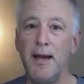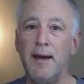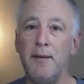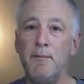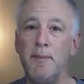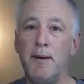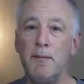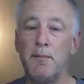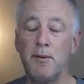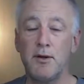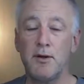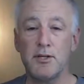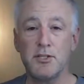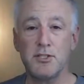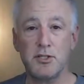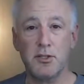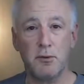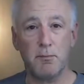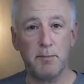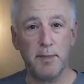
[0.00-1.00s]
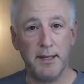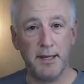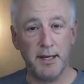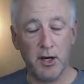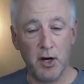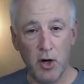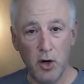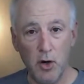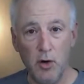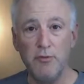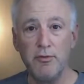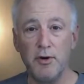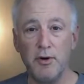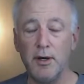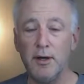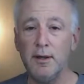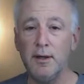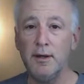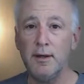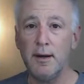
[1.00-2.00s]
and people are still bidding
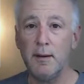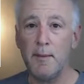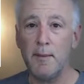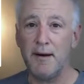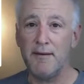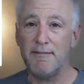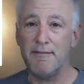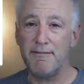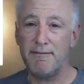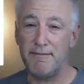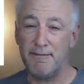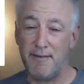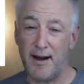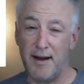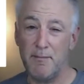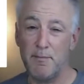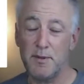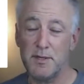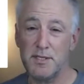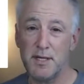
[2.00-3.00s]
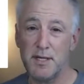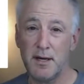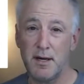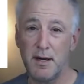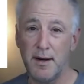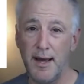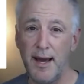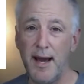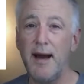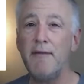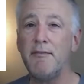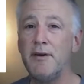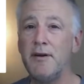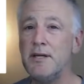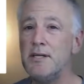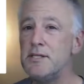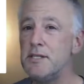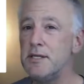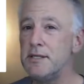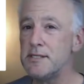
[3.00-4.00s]
over about 5% on
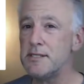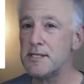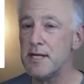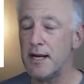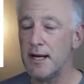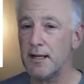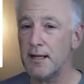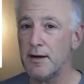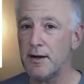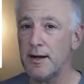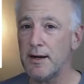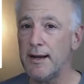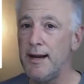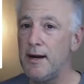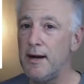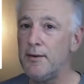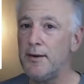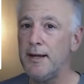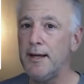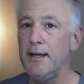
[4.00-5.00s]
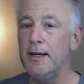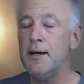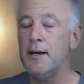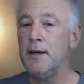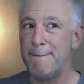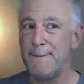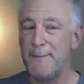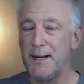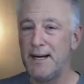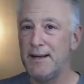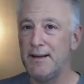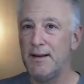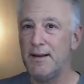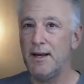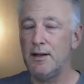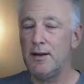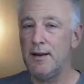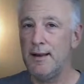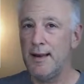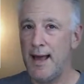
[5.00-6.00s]
average in Santa Clara County. But
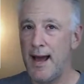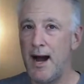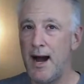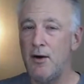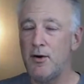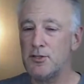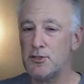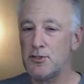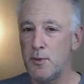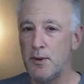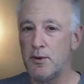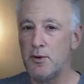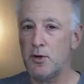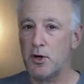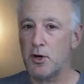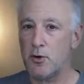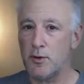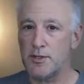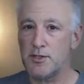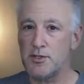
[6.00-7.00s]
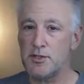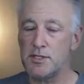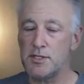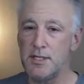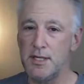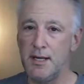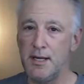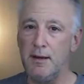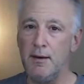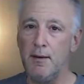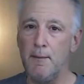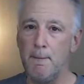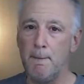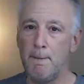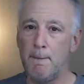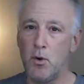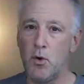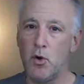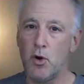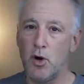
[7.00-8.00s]
now is when you're going to see
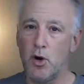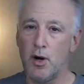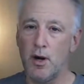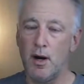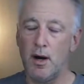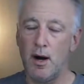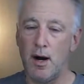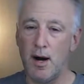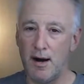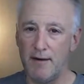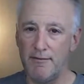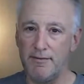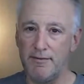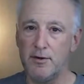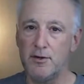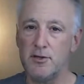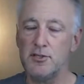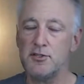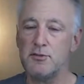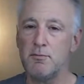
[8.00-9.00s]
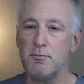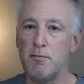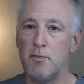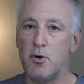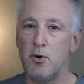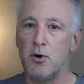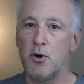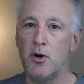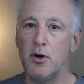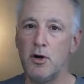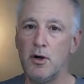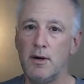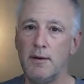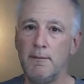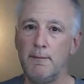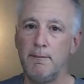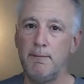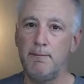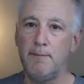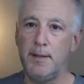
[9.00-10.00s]
more offers, more
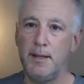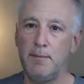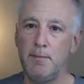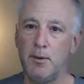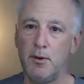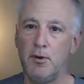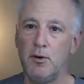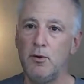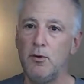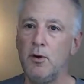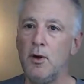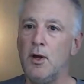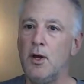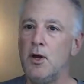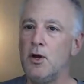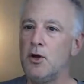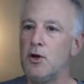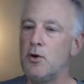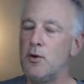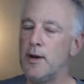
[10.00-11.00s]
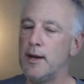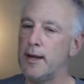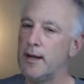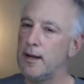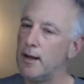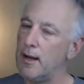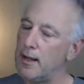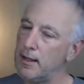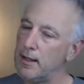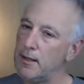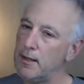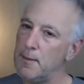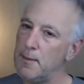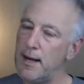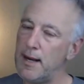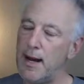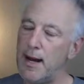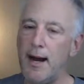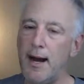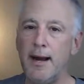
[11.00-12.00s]
people going a little bit
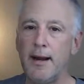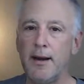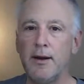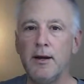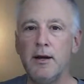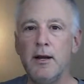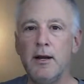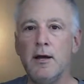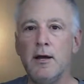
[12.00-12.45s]
higher